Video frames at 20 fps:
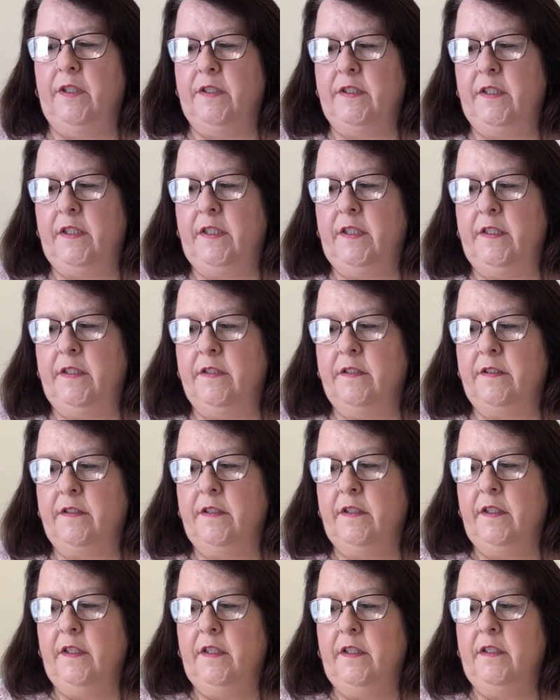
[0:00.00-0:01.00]
It is
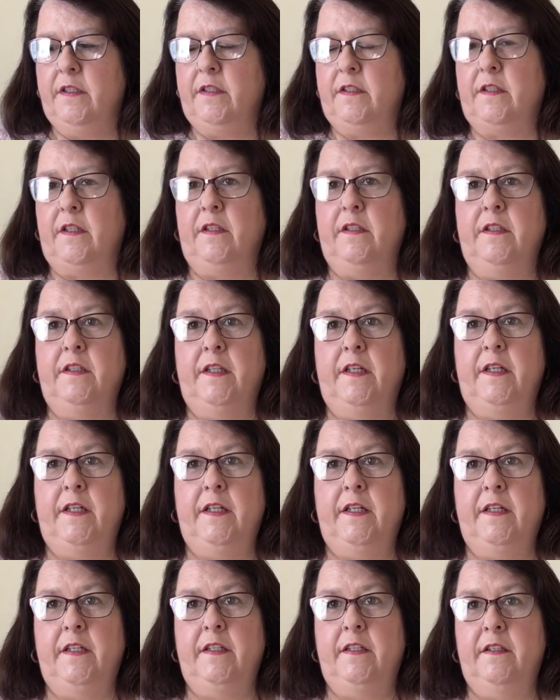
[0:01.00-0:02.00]
Sunday
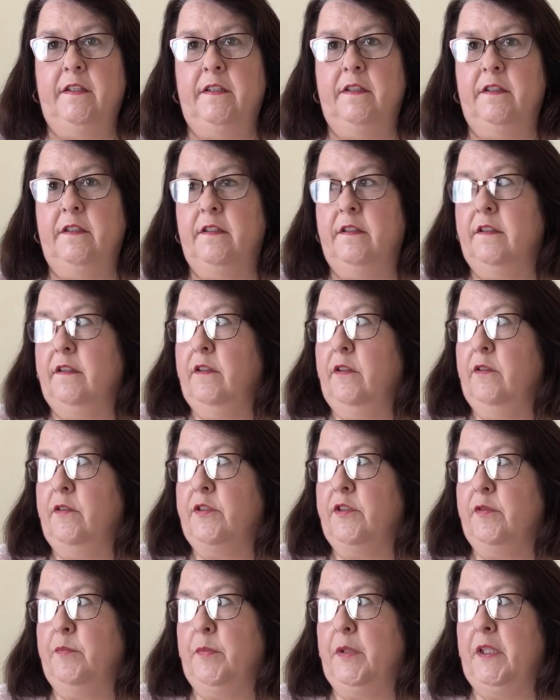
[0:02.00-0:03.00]
and lots
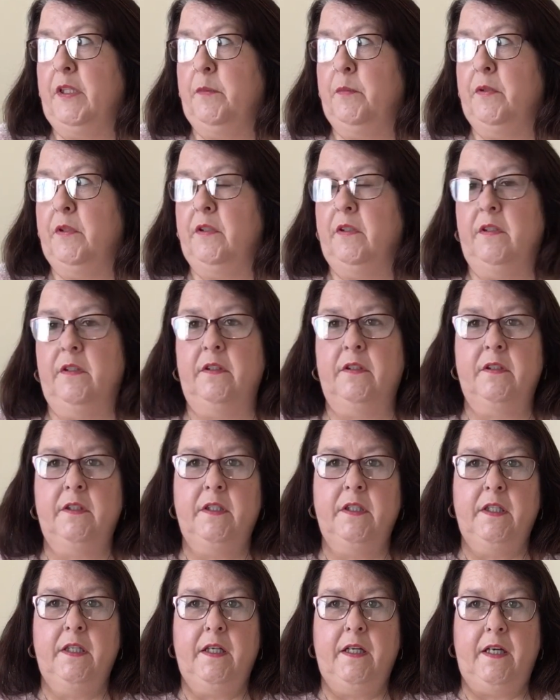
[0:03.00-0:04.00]
of people are
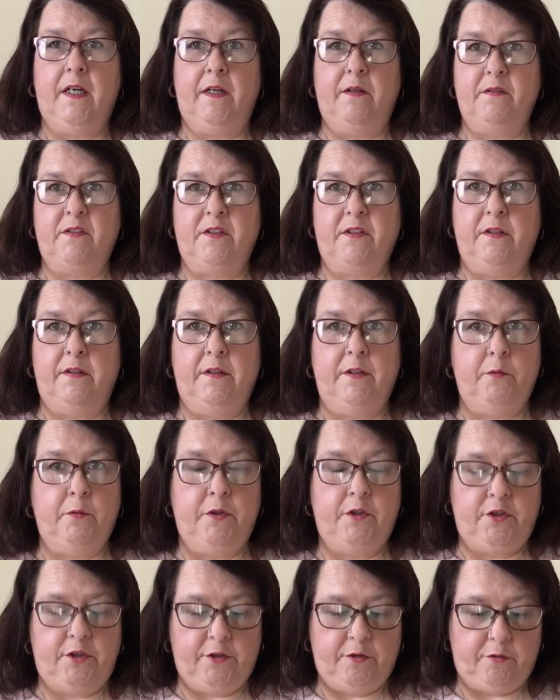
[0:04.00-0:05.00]
outside with
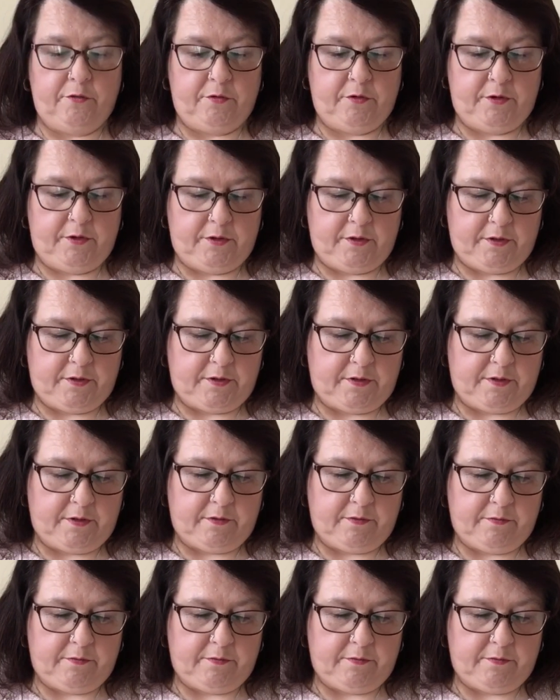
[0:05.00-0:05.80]
children and stuff.